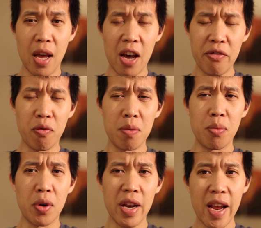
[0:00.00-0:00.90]

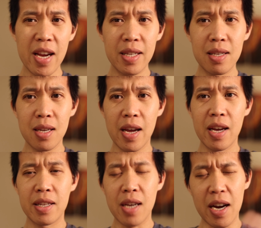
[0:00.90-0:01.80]
f1.8,
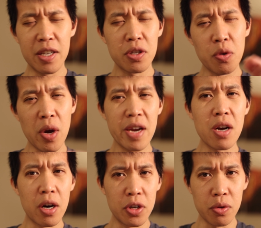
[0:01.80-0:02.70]
and ISO
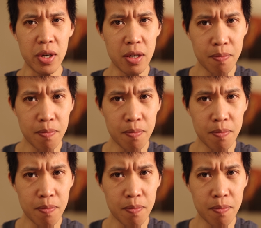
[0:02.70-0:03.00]
800.